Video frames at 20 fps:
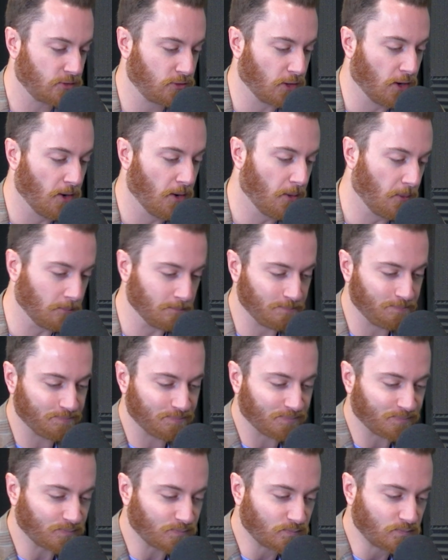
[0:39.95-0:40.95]
So
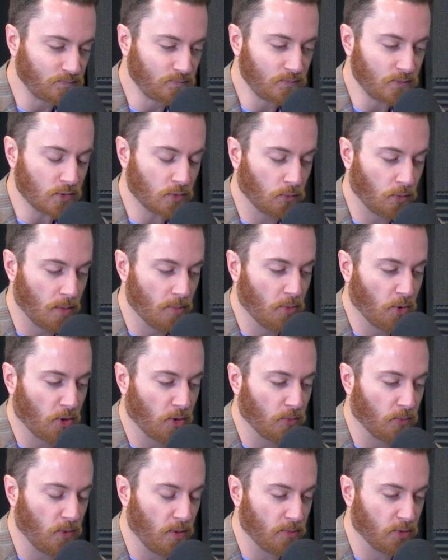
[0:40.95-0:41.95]
when
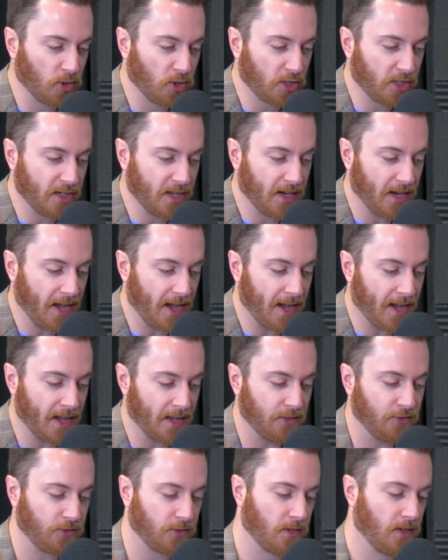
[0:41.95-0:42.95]
we're looking at
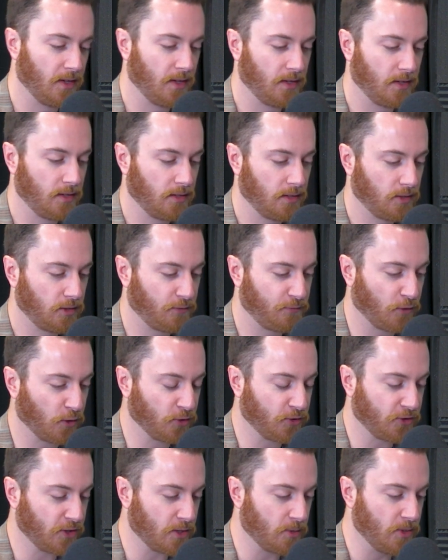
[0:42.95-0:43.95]
ads, the
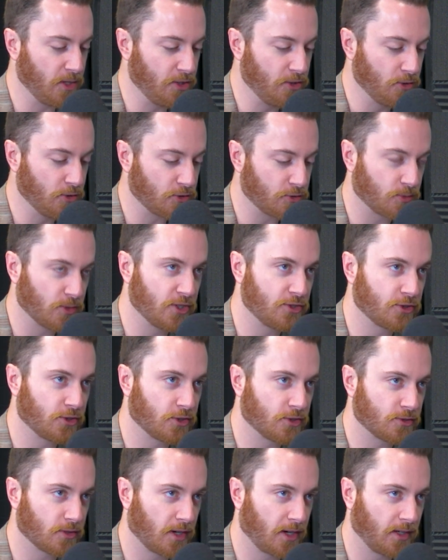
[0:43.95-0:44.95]
first thing we do is
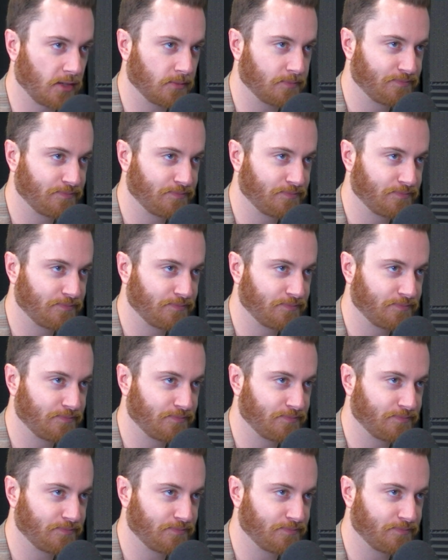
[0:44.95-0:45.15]
research, right?